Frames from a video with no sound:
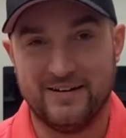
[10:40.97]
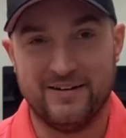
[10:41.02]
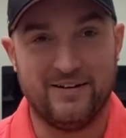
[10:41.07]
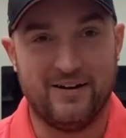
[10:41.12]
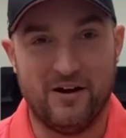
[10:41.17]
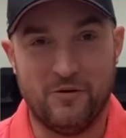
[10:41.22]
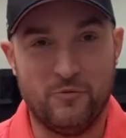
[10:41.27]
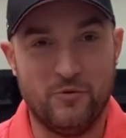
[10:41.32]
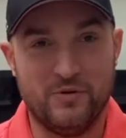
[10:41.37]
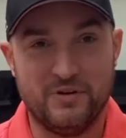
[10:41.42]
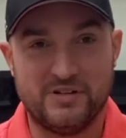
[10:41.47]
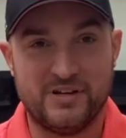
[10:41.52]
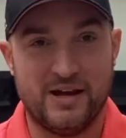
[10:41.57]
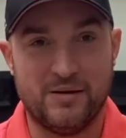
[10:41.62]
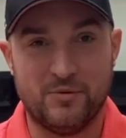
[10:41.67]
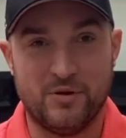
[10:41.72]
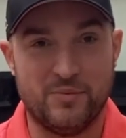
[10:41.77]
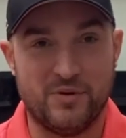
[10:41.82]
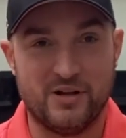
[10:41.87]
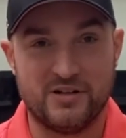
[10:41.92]
I wouldn't take
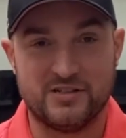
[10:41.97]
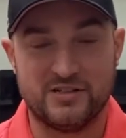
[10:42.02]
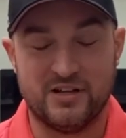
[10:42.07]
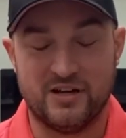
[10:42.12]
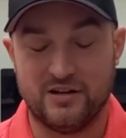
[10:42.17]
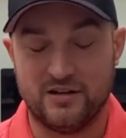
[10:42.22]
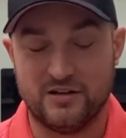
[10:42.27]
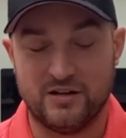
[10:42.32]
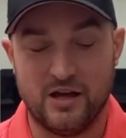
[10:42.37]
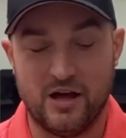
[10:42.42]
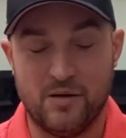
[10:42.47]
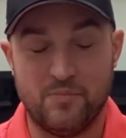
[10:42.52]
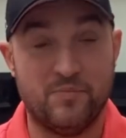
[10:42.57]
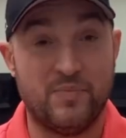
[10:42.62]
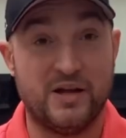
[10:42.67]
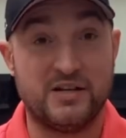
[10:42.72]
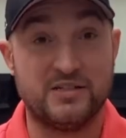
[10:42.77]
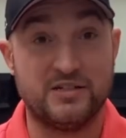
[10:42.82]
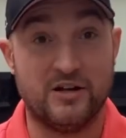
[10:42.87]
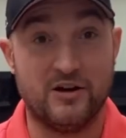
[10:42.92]
my
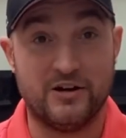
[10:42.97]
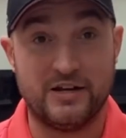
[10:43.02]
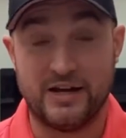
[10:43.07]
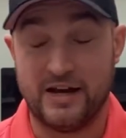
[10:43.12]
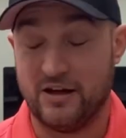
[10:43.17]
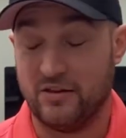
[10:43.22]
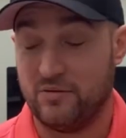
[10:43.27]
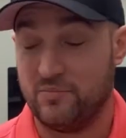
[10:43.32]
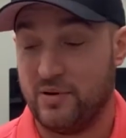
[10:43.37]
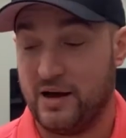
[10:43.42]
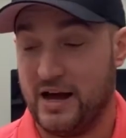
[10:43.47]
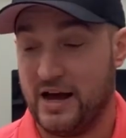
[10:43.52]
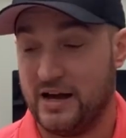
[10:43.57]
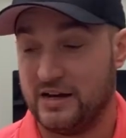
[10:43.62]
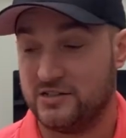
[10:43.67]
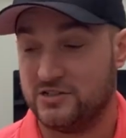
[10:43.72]
Bertinardi out of the bag.